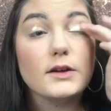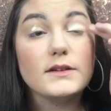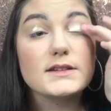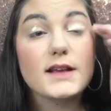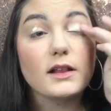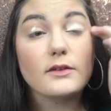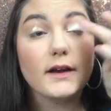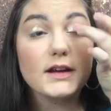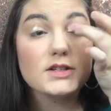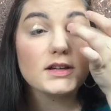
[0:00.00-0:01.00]
no
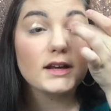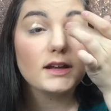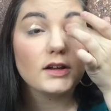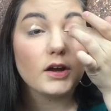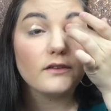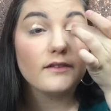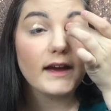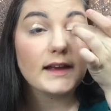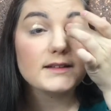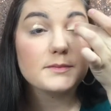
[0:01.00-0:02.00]
discoloration, no
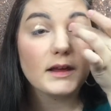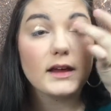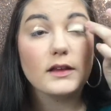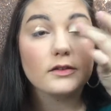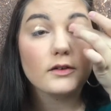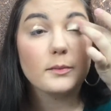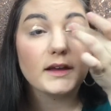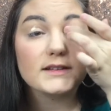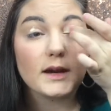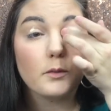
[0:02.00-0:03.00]
veins peeking through,
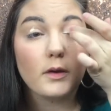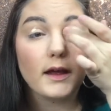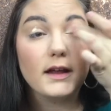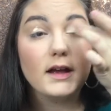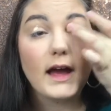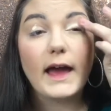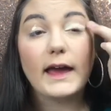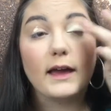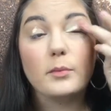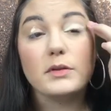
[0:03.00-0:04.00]
because I want
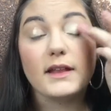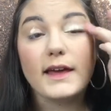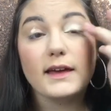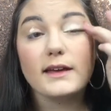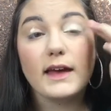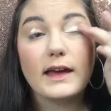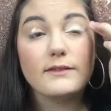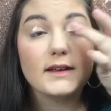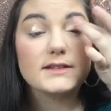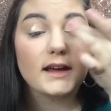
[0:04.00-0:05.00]
a blank
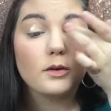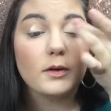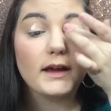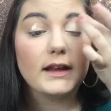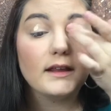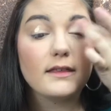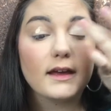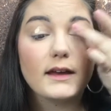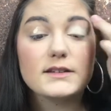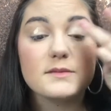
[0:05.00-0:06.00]
canvas. I don't want
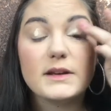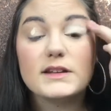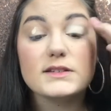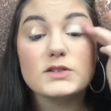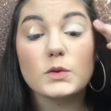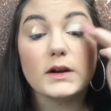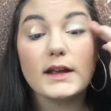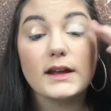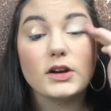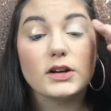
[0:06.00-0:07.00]
anything to be
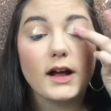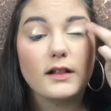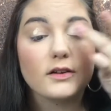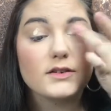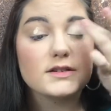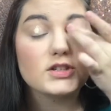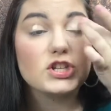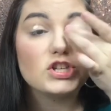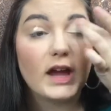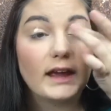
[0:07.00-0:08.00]
distorted or colors
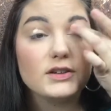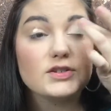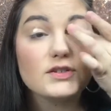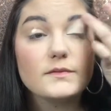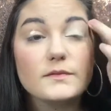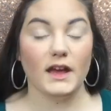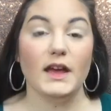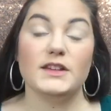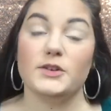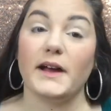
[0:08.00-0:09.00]
to change.
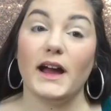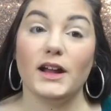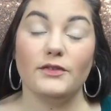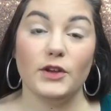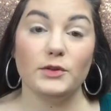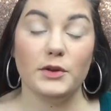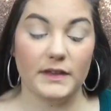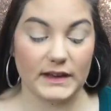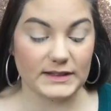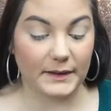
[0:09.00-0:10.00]
So I got a few new
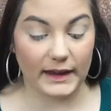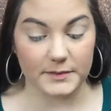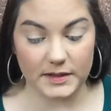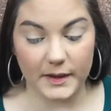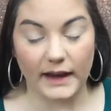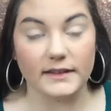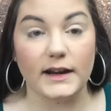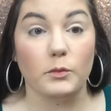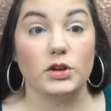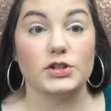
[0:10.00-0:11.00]
things in my Ipsy bag that
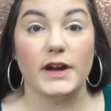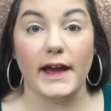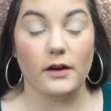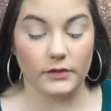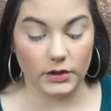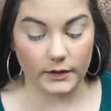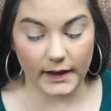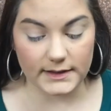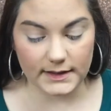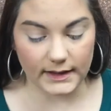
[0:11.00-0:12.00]
I want to try out for you
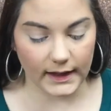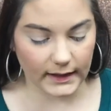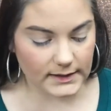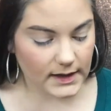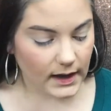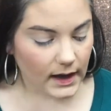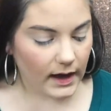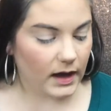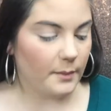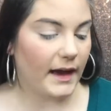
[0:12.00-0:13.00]
guys tonight.
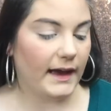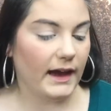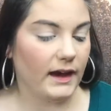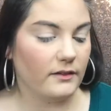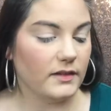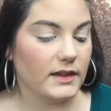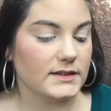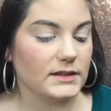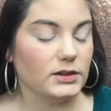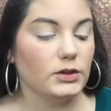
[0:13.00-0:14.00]
I have
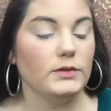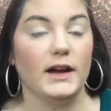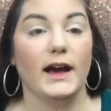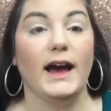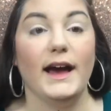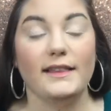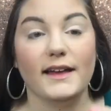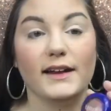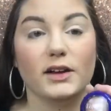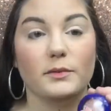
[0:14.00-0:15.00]
this Luna
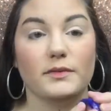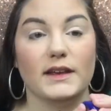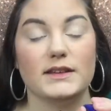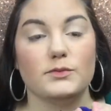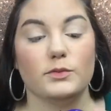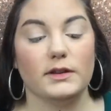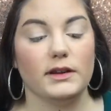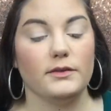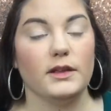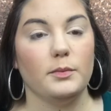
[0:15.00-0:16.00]
highlighter that is
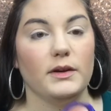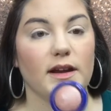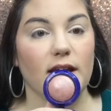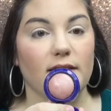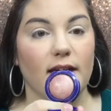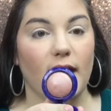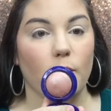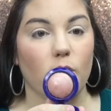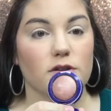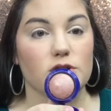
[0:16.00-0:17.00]
really, really pretty that I
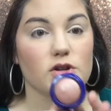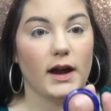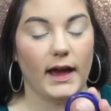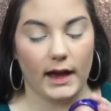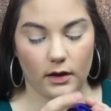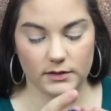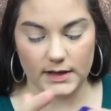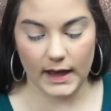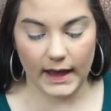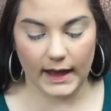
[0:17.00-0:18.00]
want to try out.
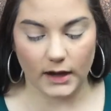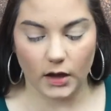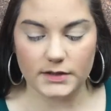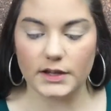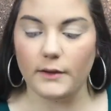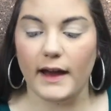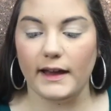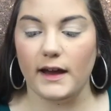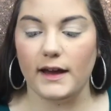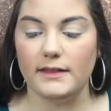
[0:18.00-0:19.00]
And also I
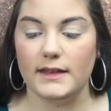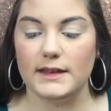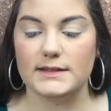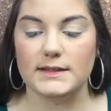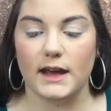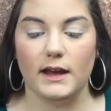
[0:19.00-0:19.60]
got this,